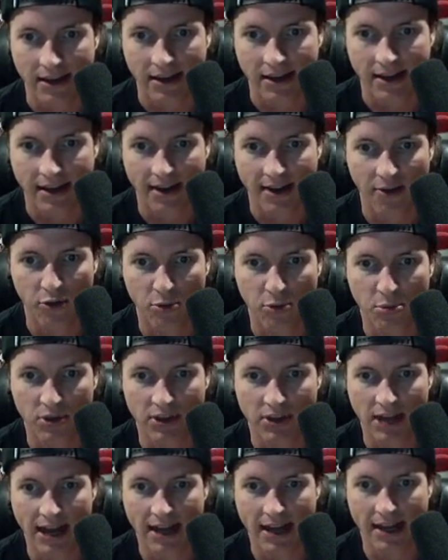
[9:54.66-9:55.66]
Now, if we put
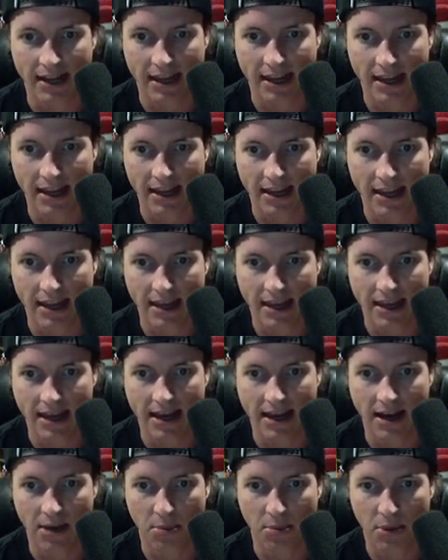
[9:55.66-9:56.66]
that E
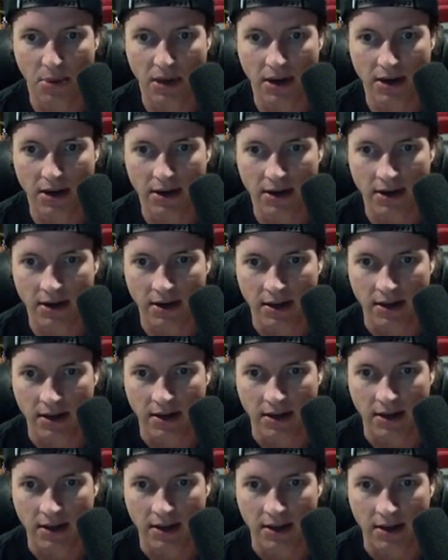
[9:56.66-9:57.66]
up here,
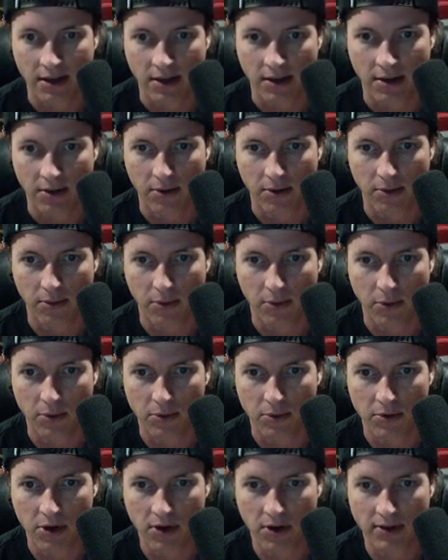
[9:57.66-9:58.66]
we would
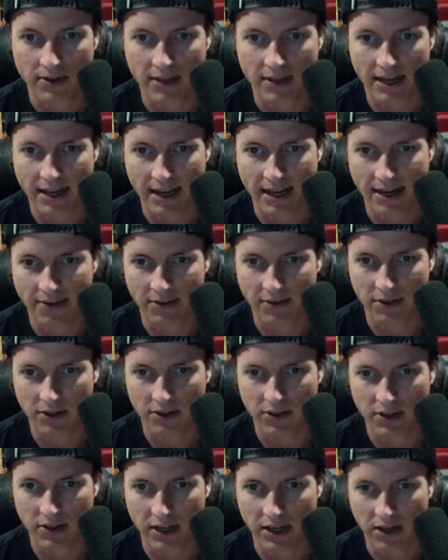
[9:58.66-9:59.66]
notice that kind of
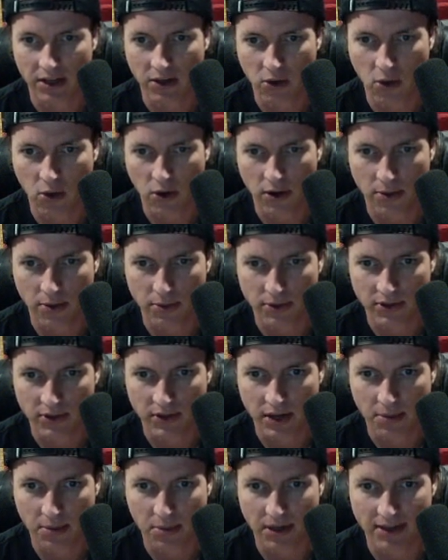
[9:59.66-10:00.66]
looks like a chord. We're
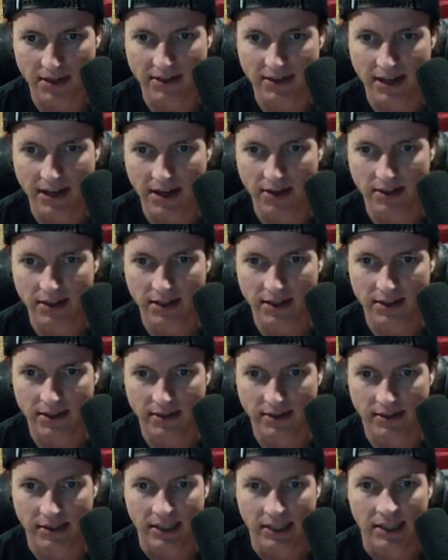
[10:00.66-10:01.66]
skipping scale
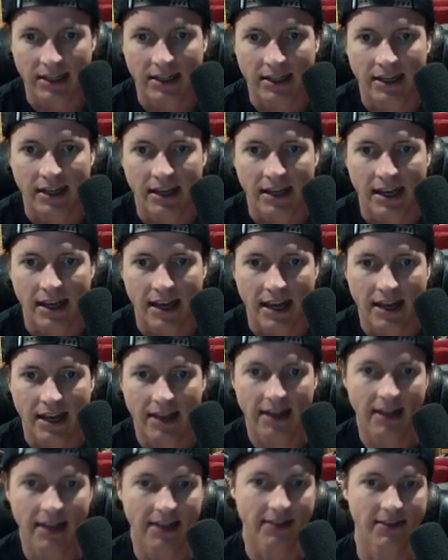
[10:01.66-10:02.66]
tones. And
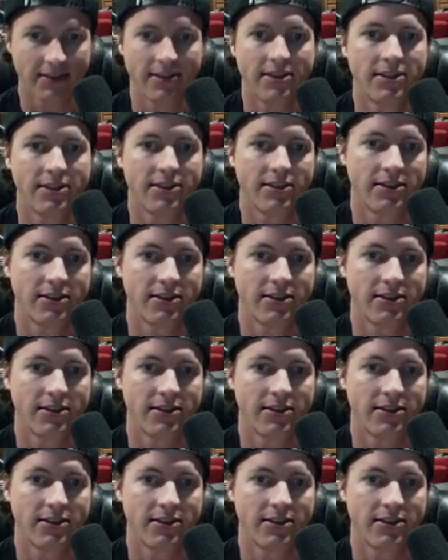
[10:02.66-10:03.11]
it is. This is an